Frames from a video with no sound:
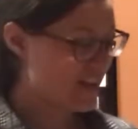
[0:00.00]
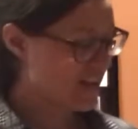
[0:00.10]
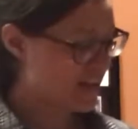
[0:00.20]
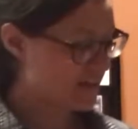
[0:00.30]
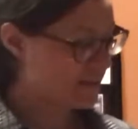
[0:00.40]

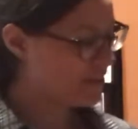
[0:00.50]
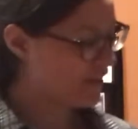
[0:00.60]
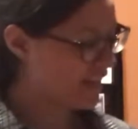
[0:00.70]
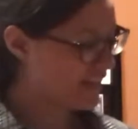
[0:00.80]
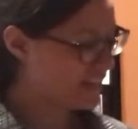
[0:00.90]
little
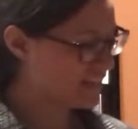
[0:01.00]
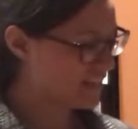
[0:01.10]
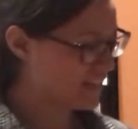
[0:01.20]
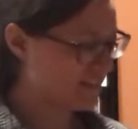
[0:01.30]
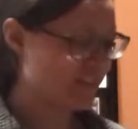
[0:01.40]
hanky
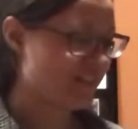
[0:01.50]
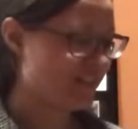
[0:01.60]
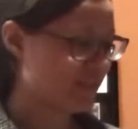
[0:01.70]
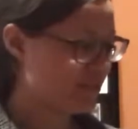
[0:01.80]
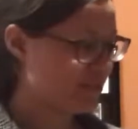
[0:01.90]
here
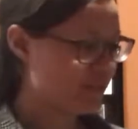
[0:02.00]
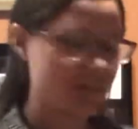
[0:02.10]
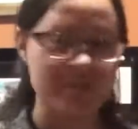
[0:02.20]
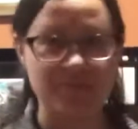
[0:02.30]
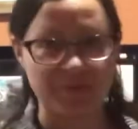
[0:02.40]
to
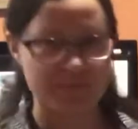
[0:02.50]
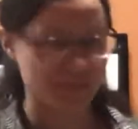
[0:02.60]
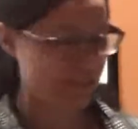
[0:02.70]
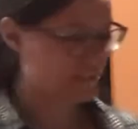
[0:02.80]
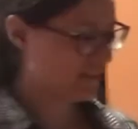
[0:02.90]
keep
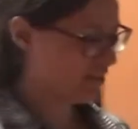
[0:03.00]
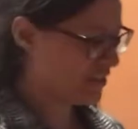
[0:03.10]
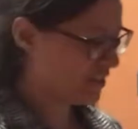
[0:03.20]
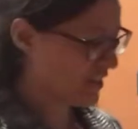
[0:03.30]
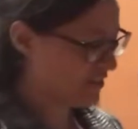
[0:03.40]
bugs and
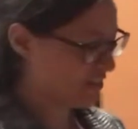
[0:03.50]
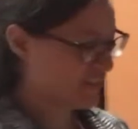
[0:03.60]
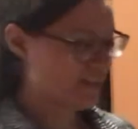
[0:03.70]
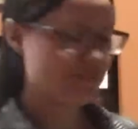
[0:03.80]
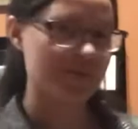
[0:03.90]
dirt out and
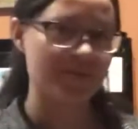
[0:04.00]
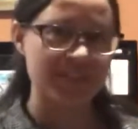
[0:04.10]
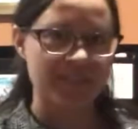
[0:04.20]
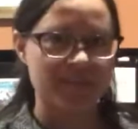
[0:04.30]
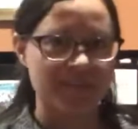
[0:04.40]
stuff, but you want
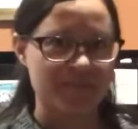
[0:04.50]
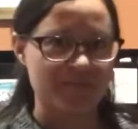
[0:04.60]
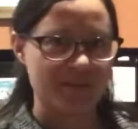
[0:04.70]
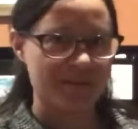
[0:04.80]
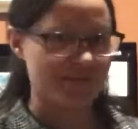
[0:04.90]
something that's
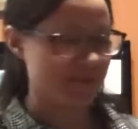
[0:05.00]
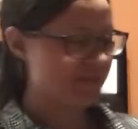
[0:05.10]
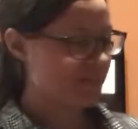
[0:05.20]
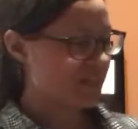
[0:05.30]
breathable,